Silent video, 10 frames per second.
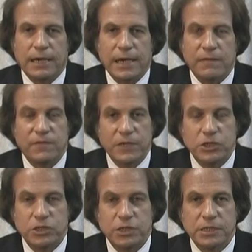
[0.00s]
and
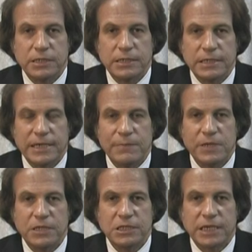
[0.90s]
eventually it gave
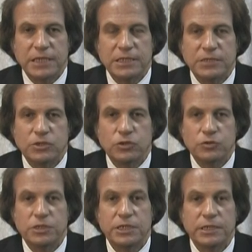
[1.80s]
me insights into
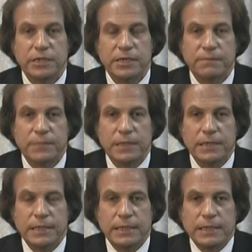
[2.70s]
the healing.
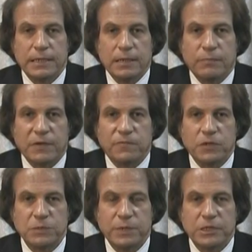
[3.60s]
My
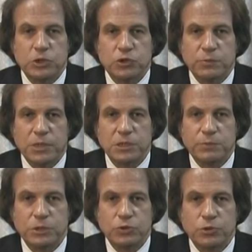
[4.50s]
first major dream on
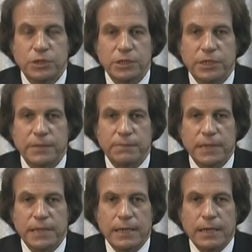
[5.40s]
spiritual healing,
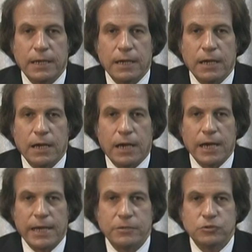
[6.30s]
I
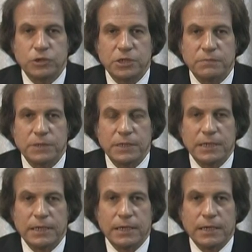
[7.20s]
had a dream
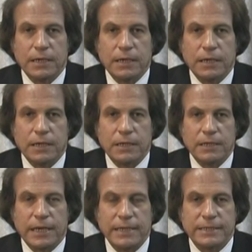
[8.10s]

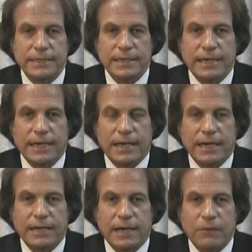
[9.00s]
that
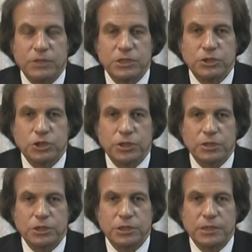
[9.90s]
I was in a
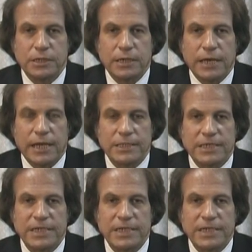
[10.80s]
church, and as I